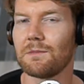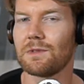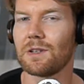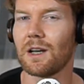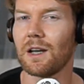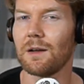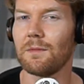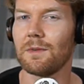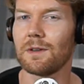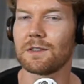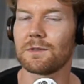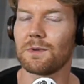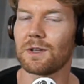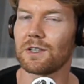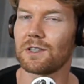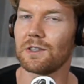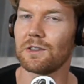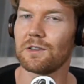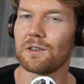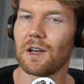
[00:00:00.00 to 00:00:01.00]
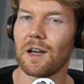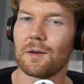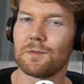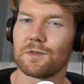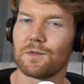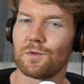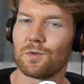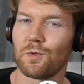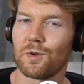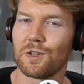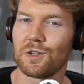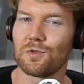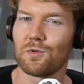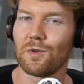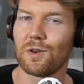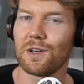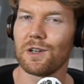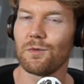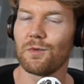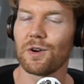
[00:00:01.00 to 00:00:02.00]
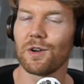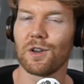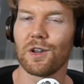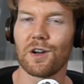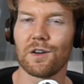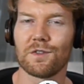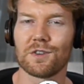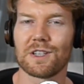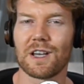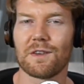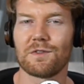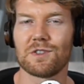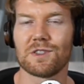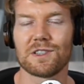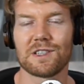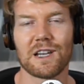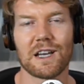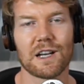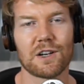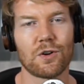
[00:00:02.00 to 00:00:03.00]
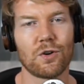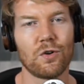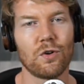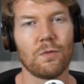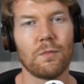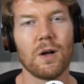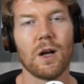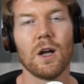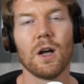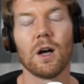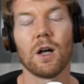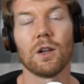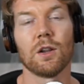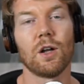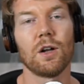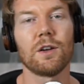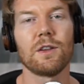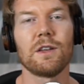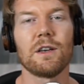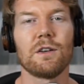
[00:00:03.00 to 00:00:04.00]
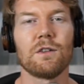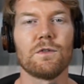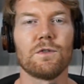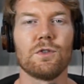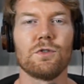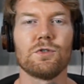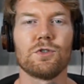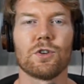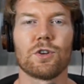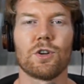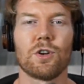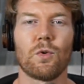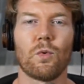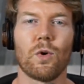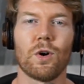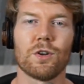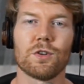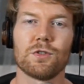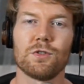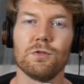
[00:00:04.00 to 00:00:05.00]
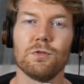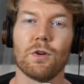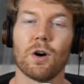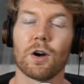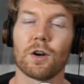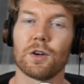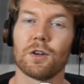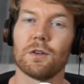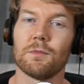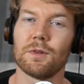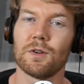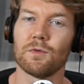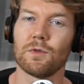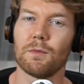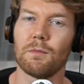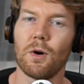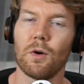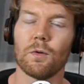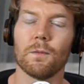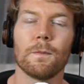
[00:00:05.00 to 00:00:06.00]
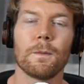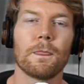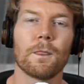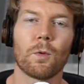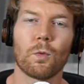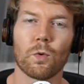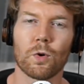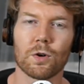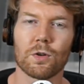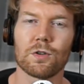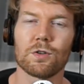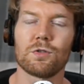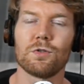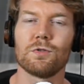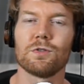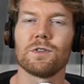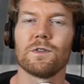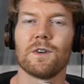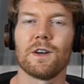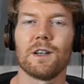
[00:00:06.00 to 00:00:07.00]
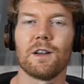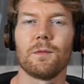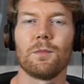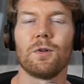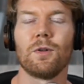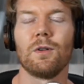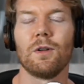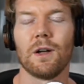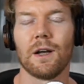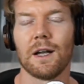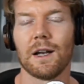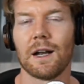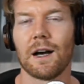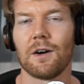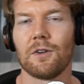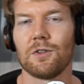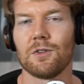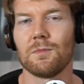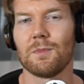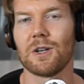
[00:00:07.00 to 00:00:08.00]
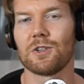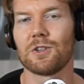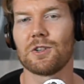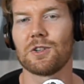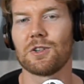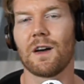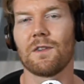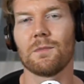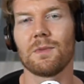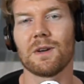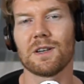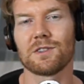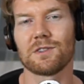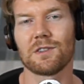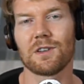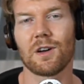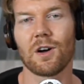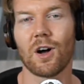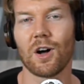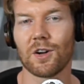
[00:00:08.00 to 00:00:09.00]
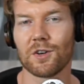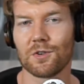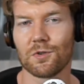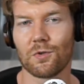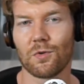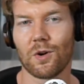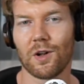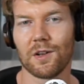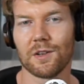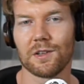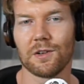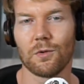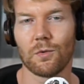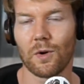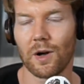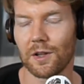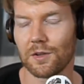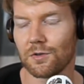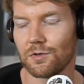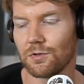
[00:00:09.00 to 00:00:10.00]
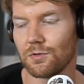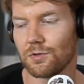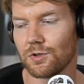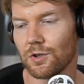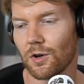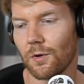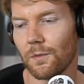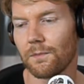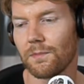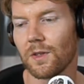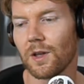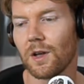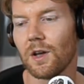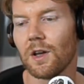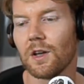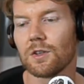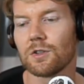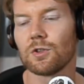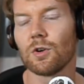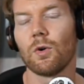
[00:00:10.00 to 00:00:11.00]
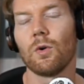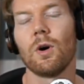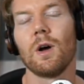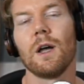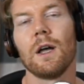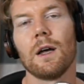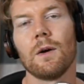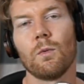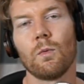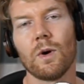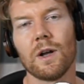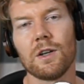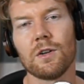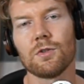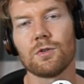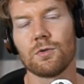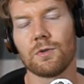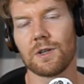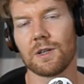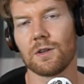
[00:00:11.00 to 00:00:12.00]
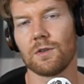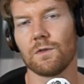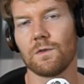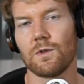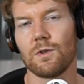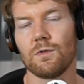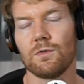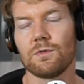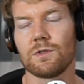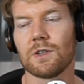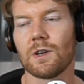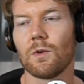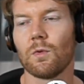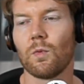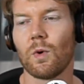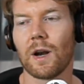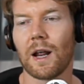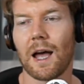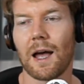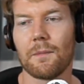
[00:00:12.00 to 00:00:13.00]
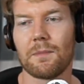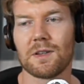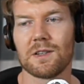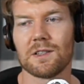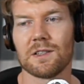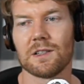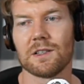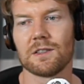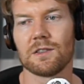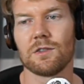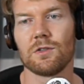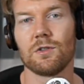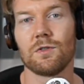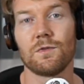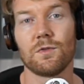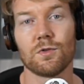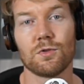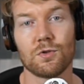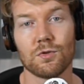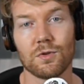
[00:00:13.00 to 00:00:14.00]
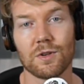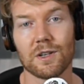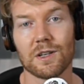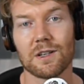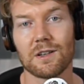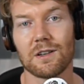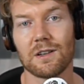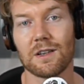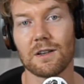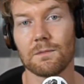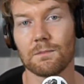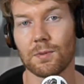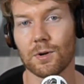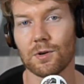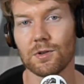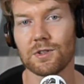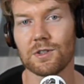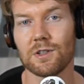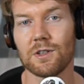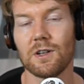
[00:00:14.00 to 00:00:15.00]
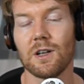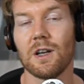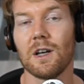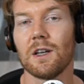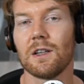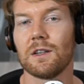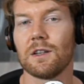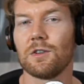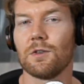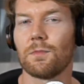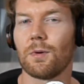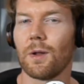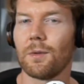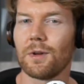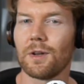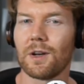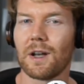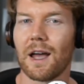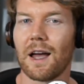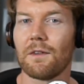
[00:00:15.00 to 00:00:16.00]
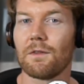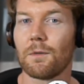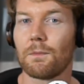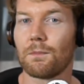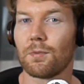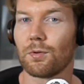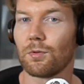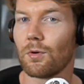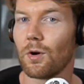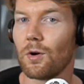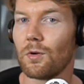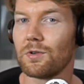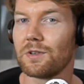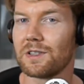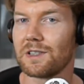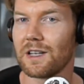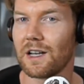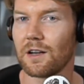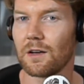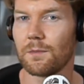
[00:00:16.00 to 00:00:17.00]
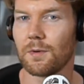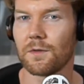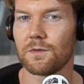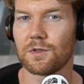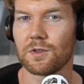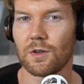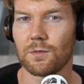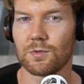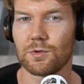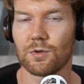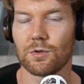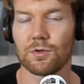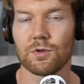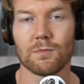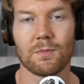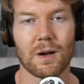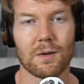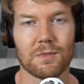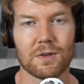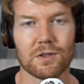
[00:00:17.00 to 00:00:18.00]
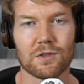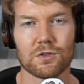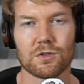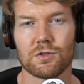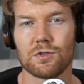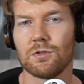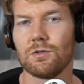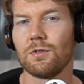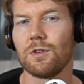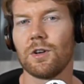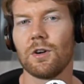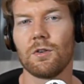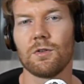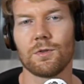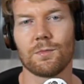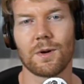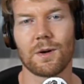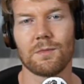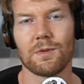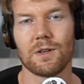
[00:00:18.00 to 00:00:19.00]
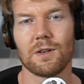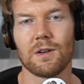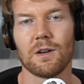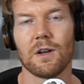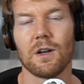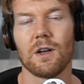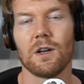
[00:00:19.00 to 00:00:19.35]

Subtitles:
time, especially in times of 2020, where a lot of us have to stay at home, a lot of the interviews you're going to want to do are going to be remote. What are the tools available, and how do you make sure you have the best audio quality while you do so? So when you're doing interviews, what happens is if you're doing it in person, then you're probably going to have a pro setup of some sort. You might be in a studio, you might be,